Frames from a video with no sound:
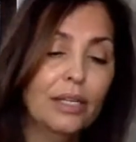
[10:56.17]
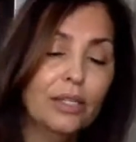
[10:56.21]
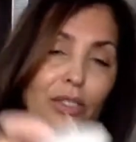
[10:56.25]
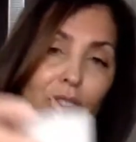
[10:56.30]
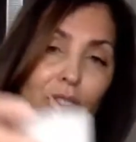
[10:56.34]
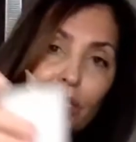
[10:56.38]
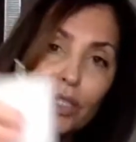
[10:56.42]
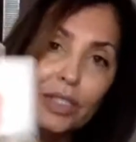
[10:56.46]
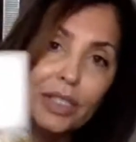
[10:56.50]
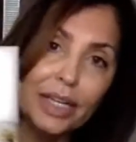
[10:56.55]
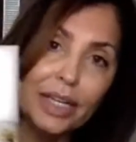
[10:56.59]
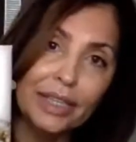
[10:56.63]

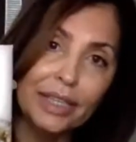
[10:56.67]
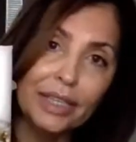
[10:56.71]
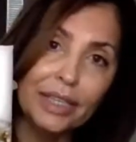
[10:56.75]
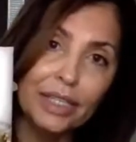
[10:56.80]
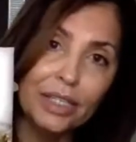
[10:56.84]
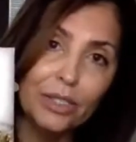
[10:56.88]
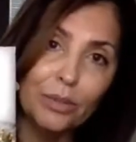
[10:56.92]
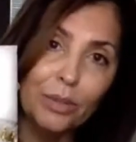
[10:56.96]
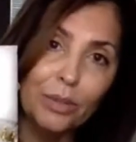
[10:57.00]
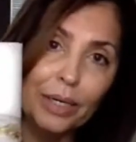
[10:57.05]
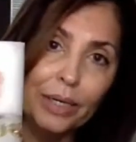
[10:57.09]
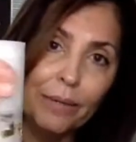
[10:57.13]
just like
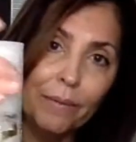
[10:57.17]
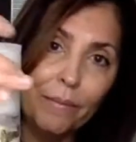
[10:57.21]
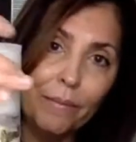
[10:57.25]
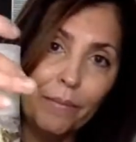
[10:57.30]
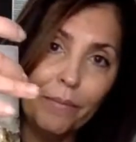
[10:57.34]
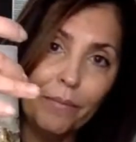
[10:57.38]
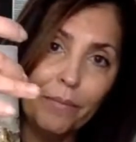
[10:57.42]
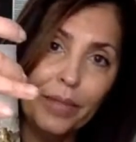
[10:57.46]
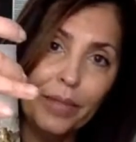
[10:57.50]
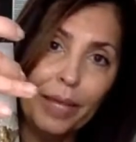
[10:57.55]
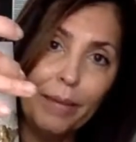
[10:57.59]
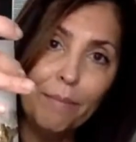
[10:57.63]
this one.
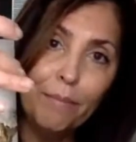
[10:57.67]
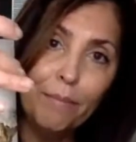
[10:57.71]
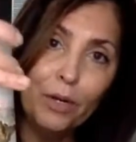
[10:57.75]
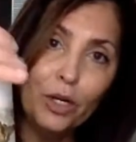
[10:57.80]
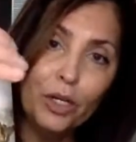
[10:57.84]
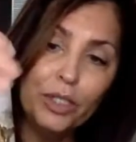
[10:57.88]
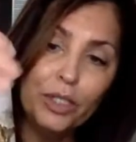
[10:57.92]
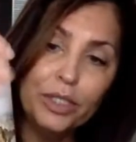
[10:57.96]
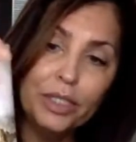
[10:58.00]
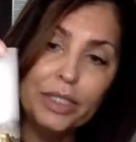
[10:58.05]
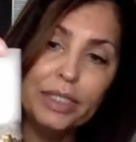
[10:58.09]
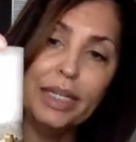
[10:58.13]
They
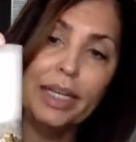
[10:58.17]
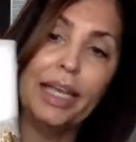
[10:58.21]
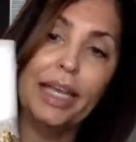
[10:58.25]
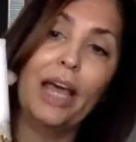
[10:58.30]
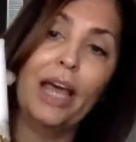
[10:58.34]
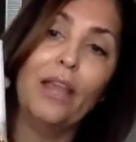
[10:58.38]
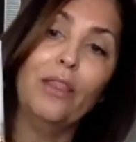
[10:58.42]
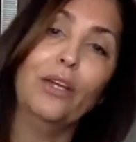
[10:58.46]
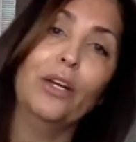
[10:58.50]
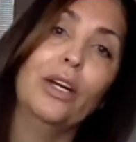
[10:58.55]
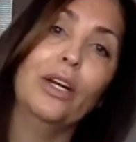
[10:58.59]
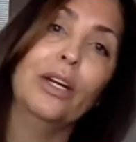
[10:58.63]
merge
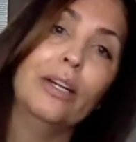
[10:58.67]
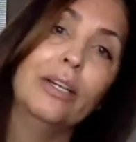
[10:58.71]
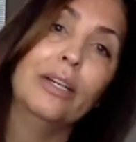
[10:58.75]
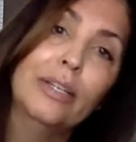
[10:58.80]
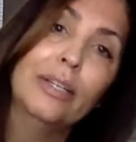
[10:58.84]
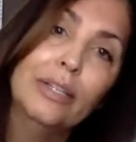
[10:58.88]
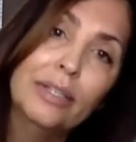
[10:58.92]
together.